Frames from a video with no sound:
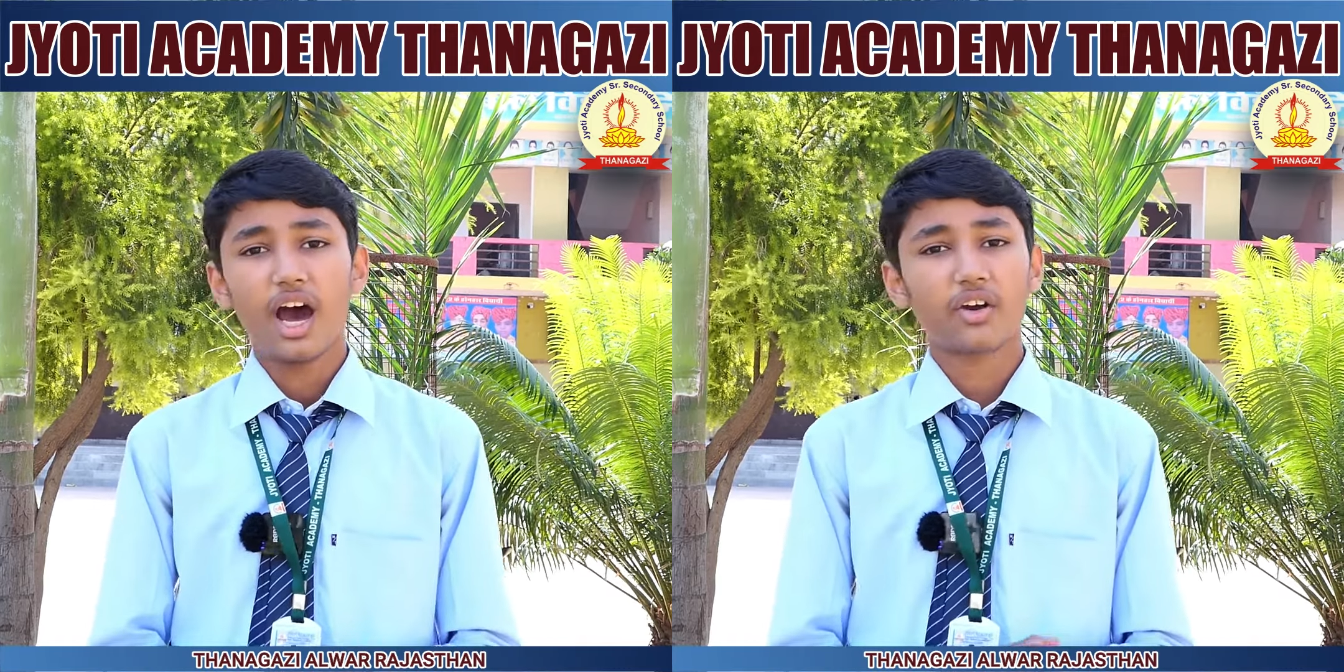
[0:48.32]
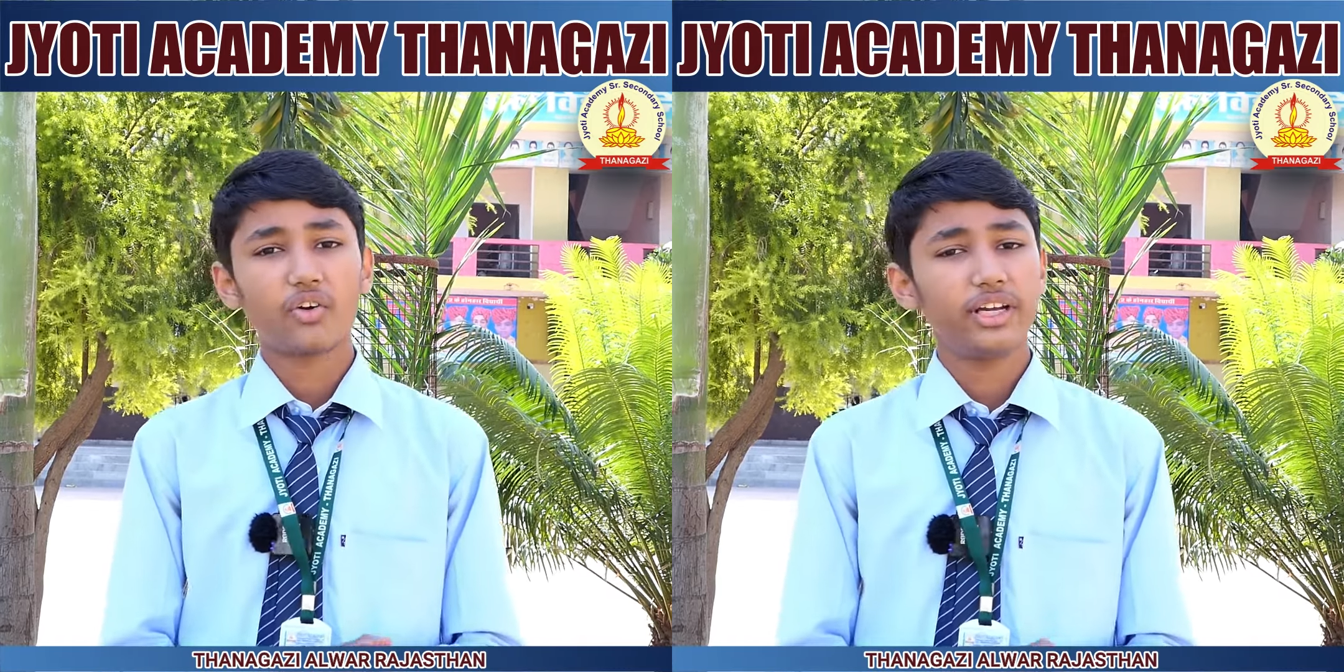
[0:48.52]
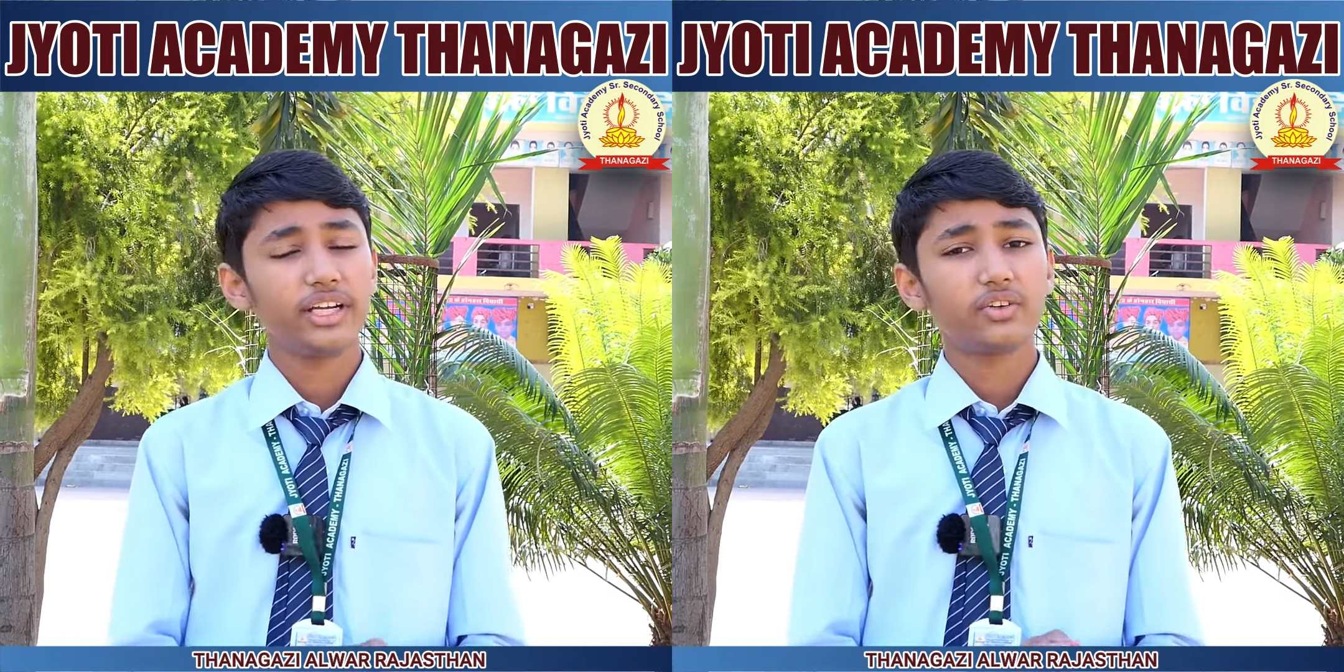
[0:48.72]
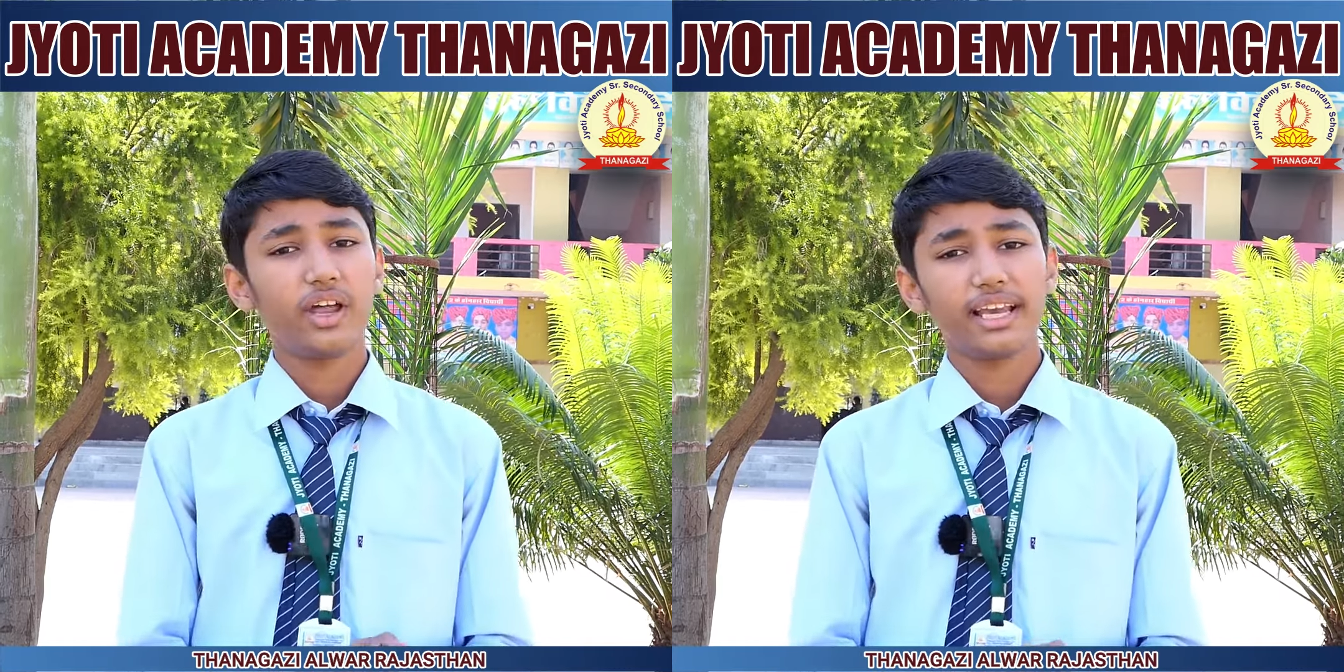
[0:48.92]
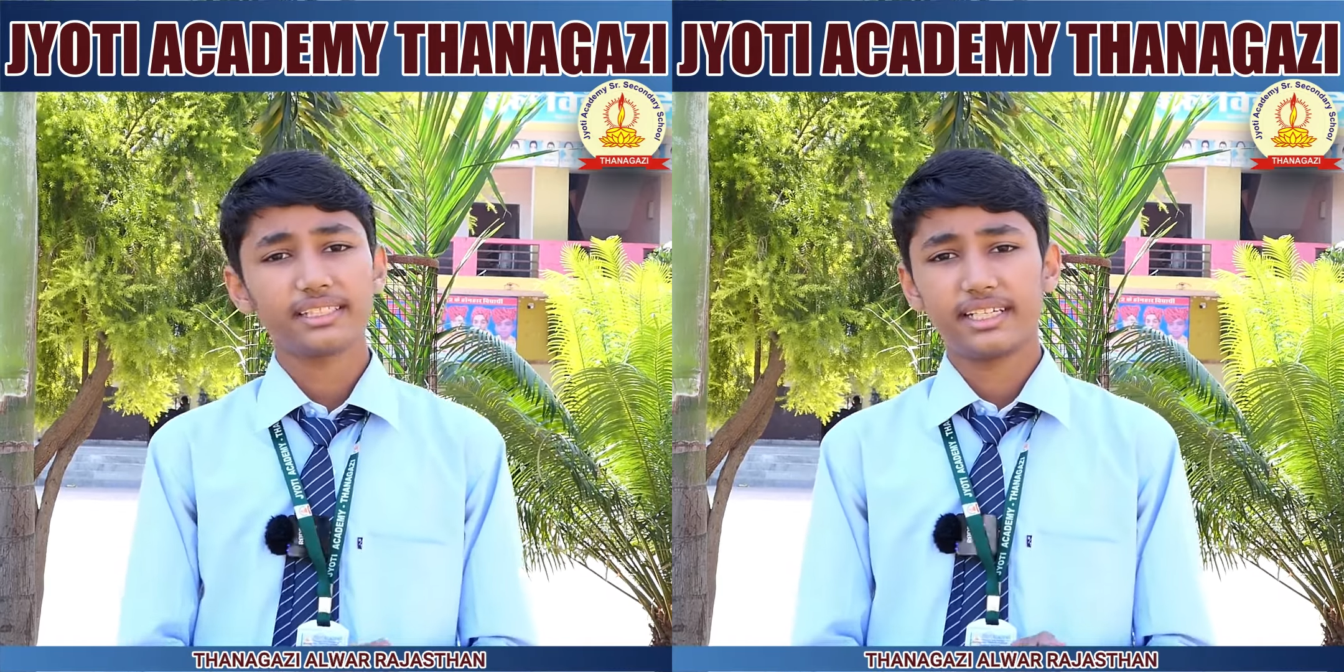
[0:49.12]
According to
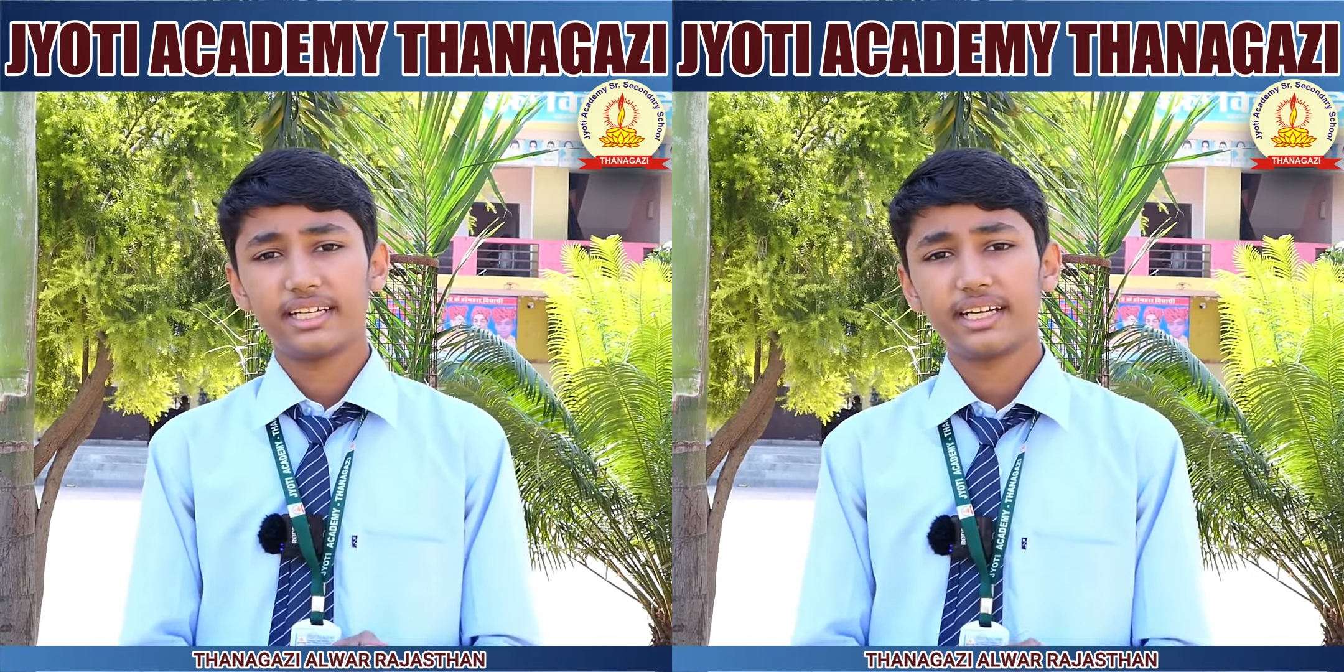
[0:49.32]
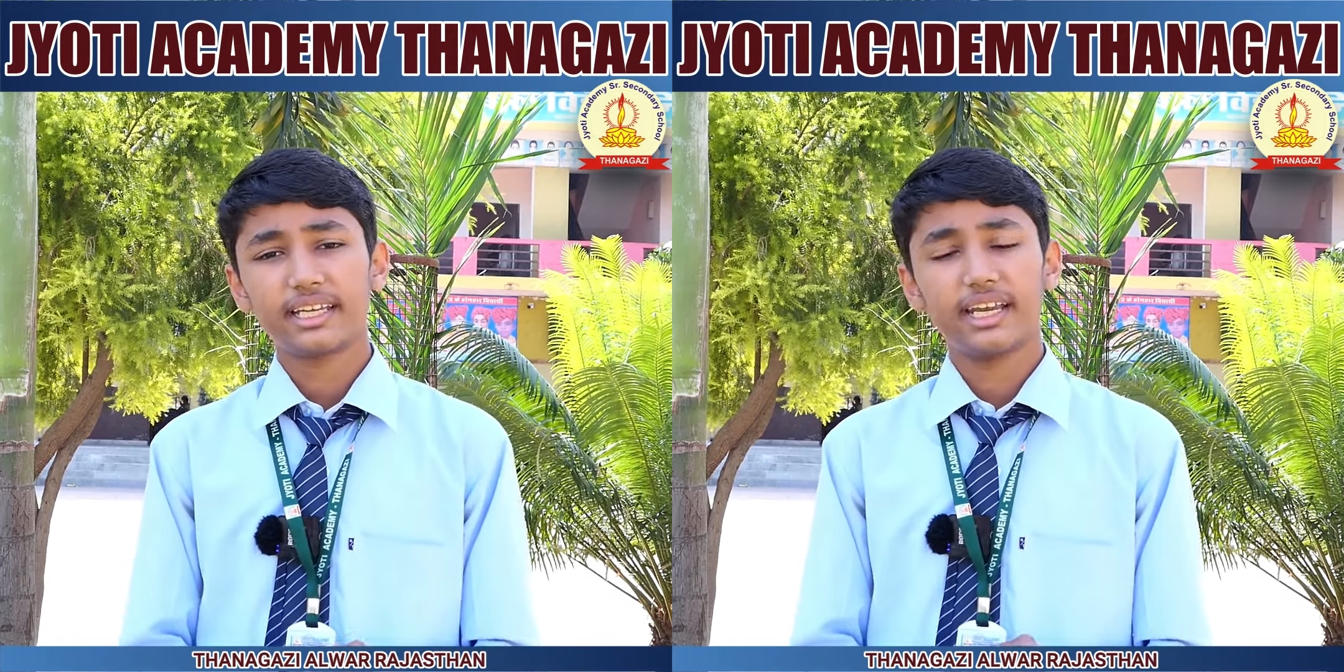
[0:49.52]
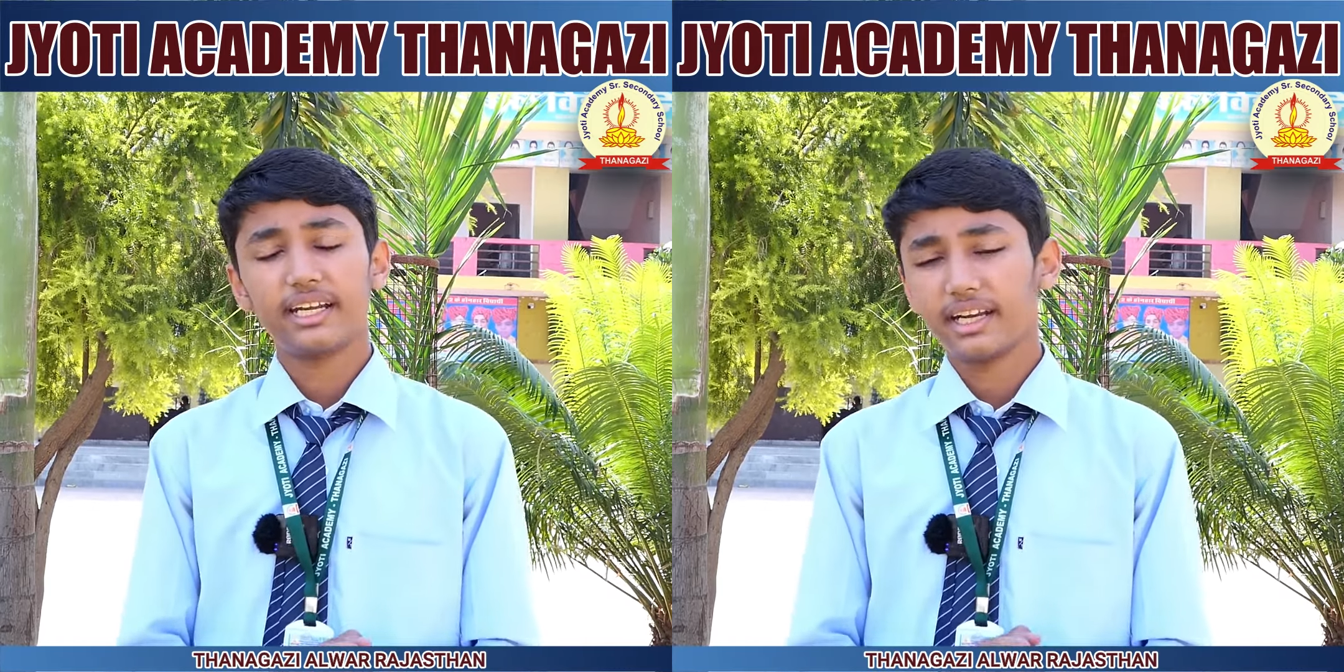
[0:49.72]
Alexander K.